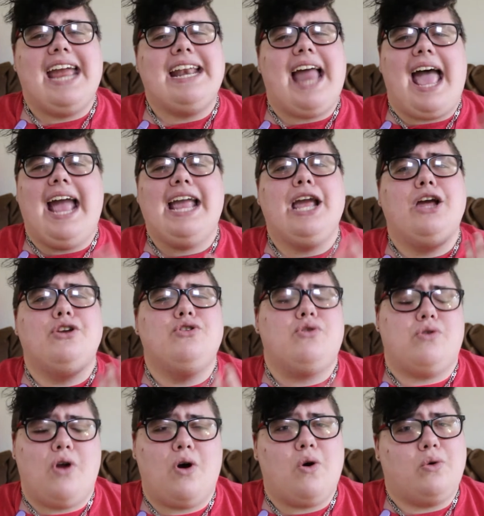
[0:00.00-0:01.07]
And I
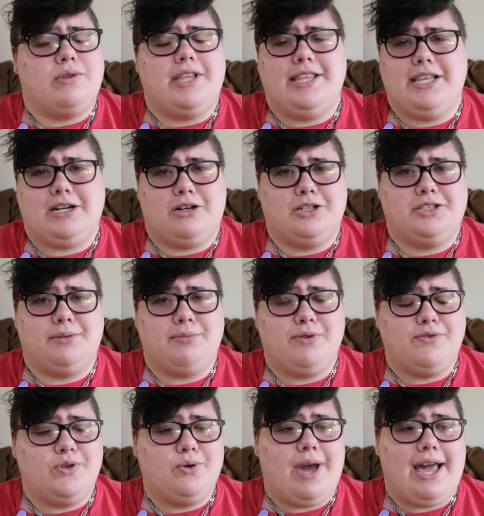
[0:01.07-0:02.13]
know that there are some
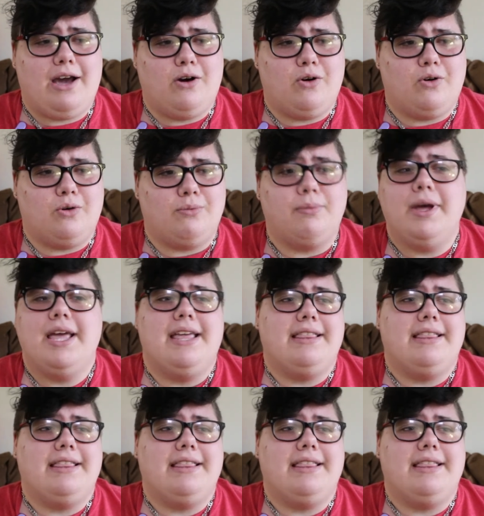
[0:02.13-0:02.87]
of you at home